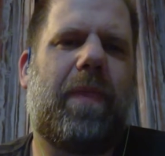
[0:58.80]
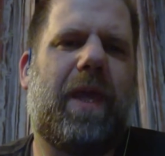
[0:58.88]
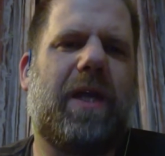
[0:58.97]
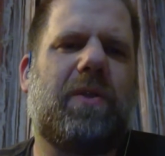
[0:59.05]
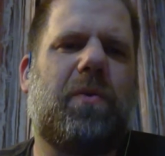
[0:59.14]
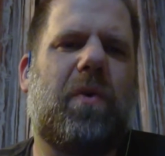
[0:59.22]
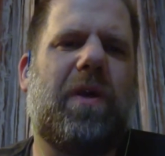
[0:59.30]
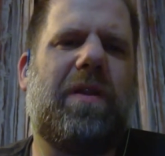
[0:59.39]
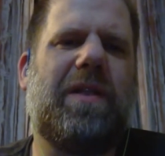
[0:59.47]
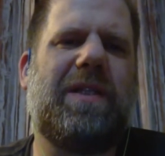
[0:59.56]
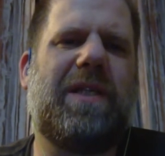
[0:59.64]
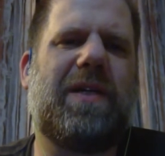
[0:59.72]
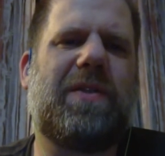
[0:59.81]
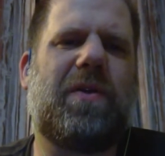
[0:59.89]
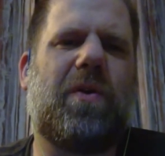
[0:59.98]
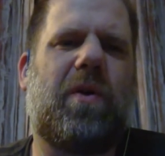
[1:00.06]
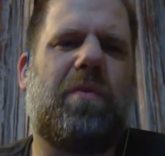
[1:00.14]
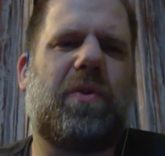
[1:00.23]
As one in the desert
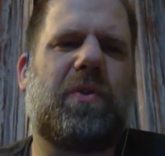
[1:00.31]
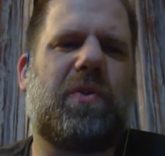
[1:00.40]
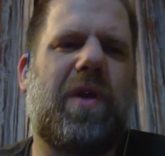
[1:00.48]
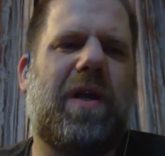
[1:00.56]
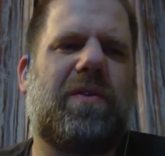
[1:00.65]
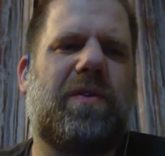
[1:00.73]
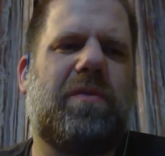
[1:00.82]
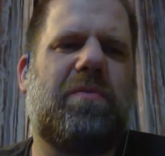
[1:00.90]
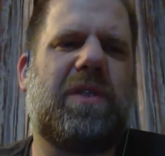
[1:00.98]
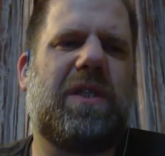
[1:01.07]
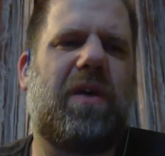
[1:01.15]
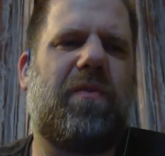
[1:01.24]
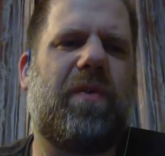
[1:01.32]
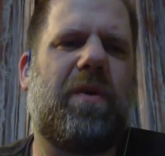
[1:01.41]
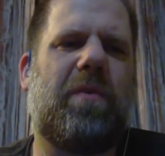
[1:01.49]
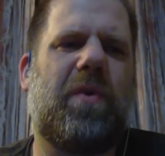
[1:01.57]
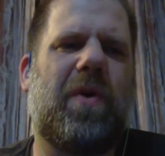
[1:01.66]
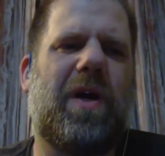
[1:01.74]
almost drowns themselves in a
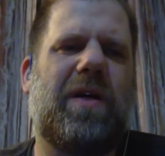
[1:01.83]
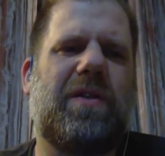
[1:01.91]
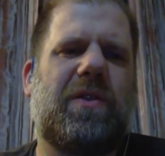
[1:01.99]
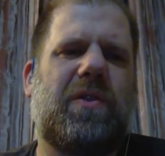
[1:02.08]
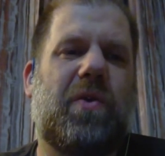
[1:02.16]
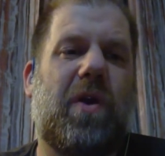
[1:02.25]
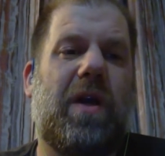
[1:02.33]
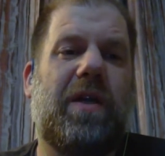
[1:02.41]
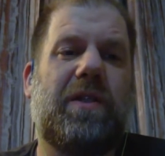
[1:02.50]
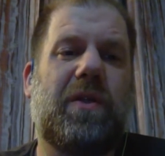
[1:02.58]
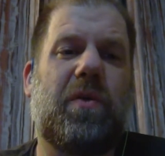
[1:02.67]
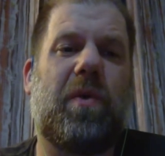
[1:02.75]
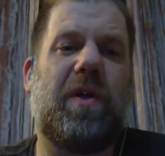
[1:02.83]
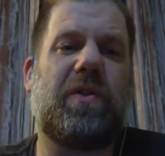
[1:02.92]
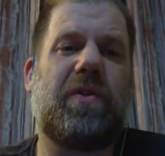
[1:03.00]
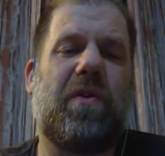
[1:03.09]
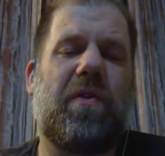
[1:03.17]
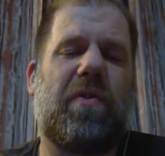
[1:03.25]
mirage trying to quench
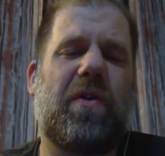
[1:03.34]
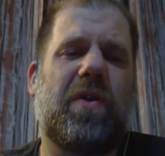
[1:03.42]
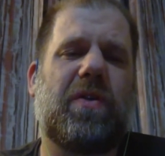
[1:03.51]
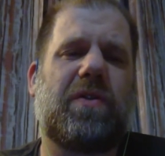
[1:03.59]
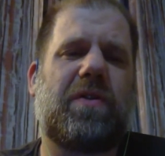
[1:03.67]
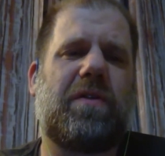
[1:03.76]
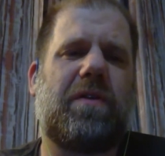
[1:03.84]
their thirst.